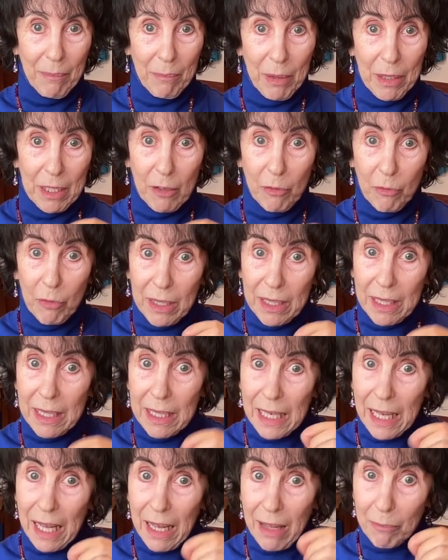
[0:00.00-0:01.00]
But if we
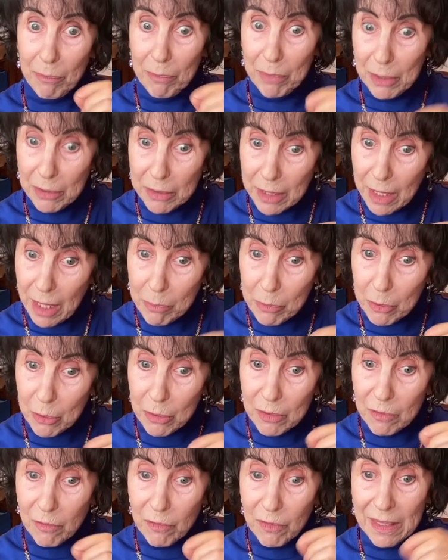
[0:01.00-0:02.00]
can build up
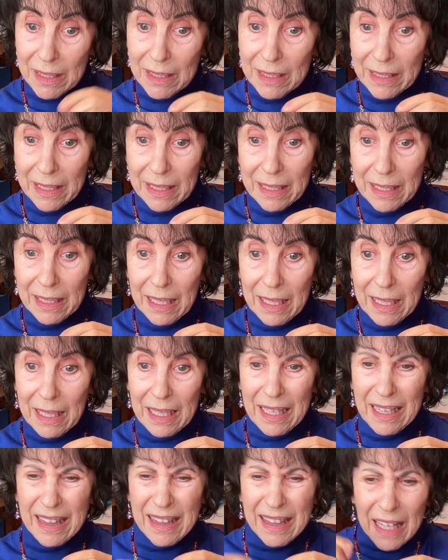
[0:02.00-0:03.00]
good feeling,
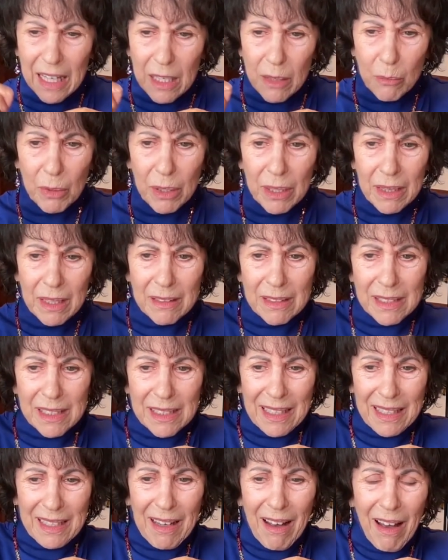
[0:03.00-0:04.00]
then when
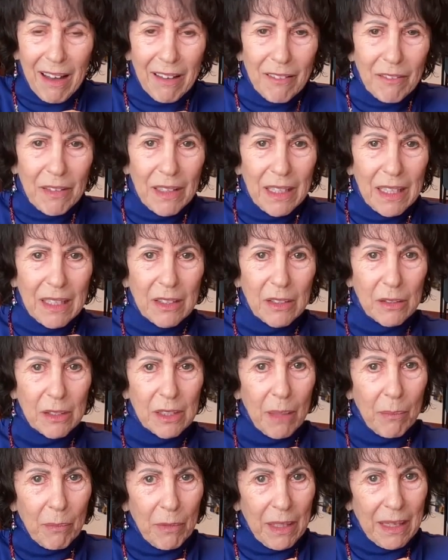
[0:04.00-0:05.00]
there's conflict or
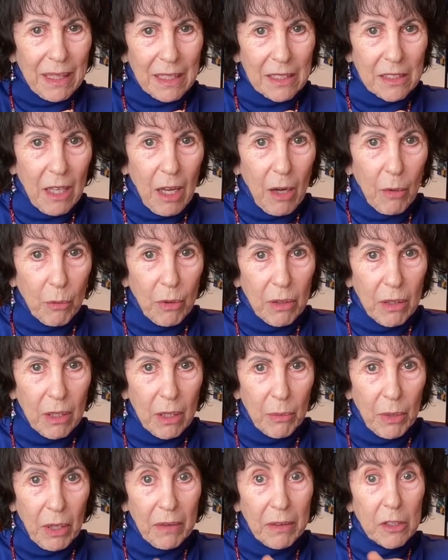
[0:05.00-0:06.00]
something that's not
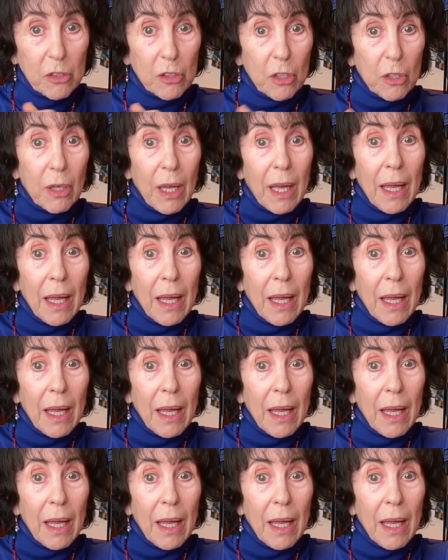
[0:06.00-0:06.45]
working well, there's